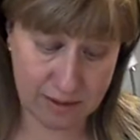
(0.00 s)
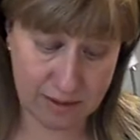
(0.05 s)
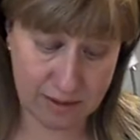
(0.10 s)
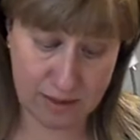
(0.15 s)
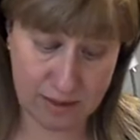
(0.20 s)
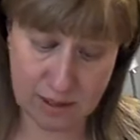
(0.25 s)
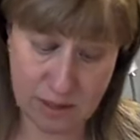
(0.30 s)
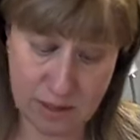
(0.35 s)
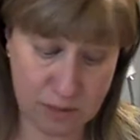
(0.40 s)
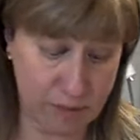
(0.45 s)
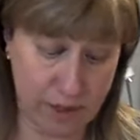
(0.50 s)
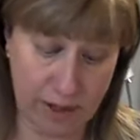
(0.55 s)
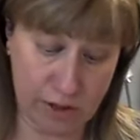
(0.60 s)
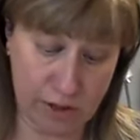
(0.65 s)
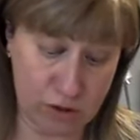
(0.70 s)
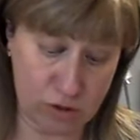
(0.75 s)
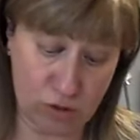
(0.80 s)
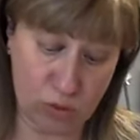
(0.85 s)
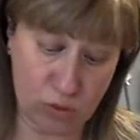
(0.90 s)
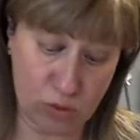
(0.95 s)

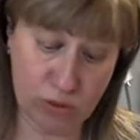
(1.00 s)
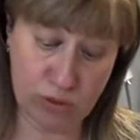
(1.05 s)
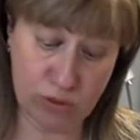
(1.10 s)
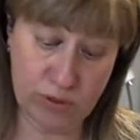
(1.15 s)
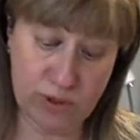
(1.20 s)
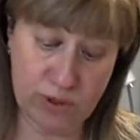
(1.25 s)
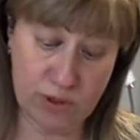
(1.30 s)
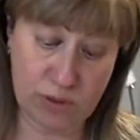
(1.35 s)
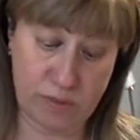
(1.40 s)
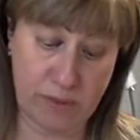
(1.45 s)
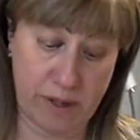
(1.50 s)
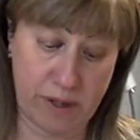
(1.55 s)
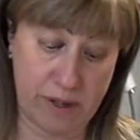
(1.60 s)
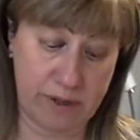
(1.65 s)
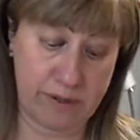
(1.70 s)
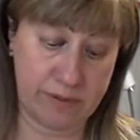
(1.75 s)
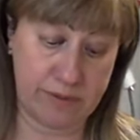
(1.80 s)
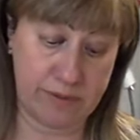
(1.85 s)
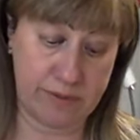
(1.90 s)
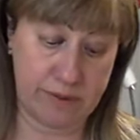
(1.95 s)
despair, no to
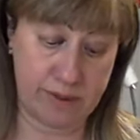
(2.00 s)
despair.